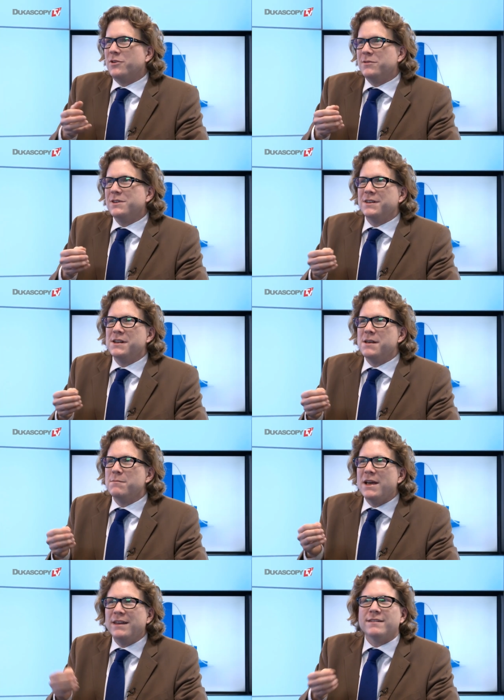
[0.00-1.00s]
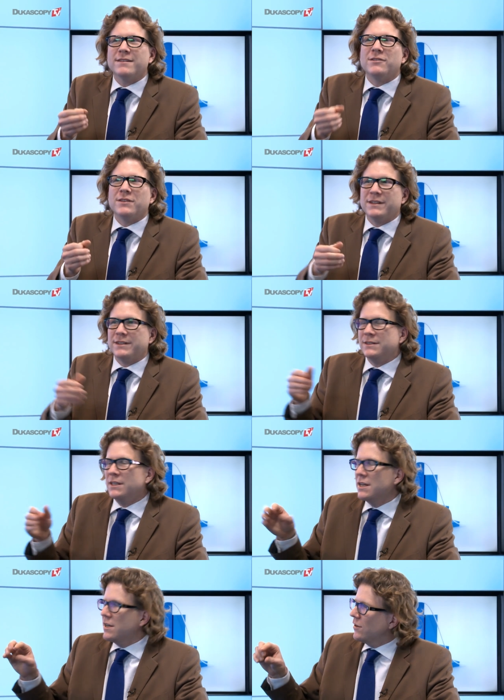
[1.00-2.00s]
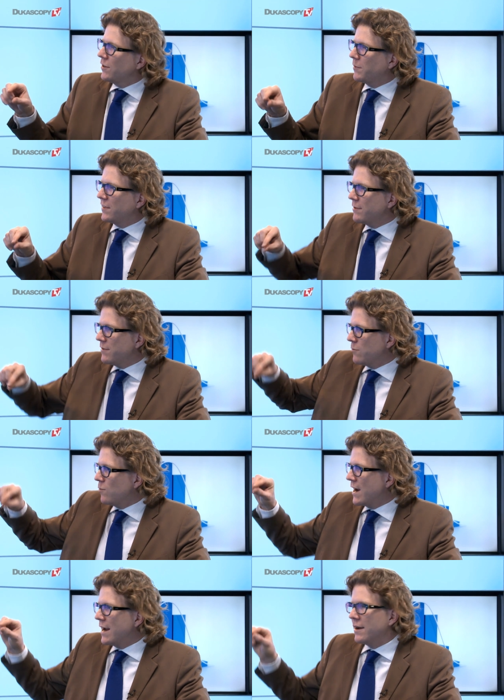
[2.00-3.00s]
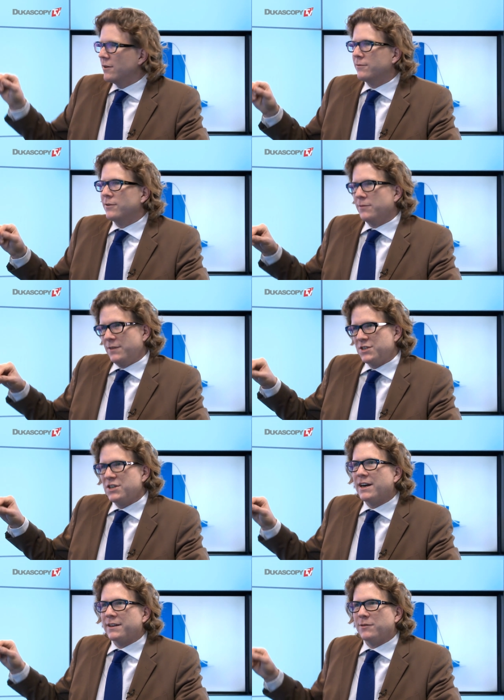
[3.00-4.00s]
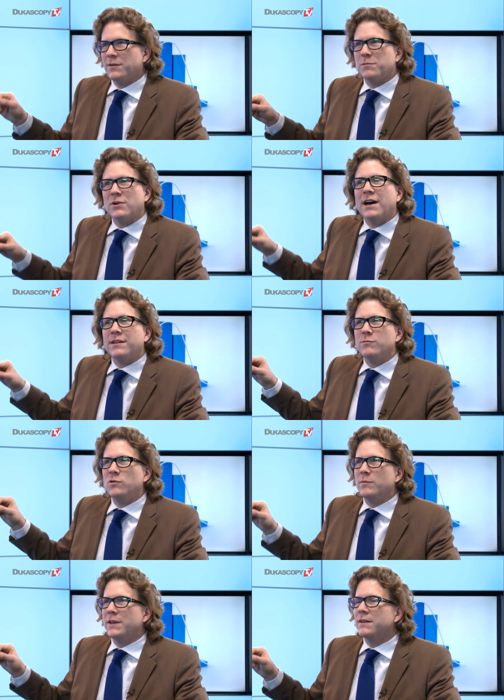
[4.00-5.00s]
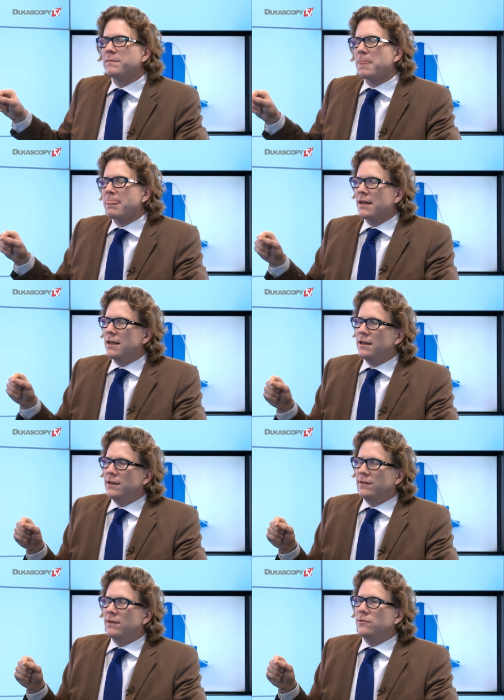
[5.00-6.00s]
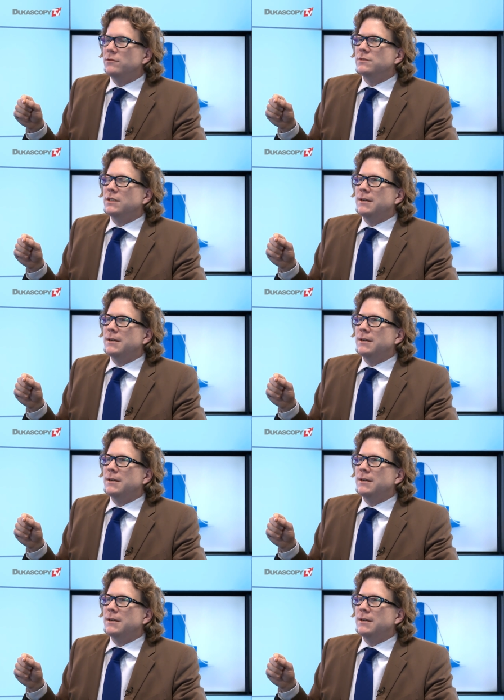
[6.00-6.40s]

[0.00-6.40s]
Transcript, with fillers: profit based on a specific way of the chart, of the price movement. So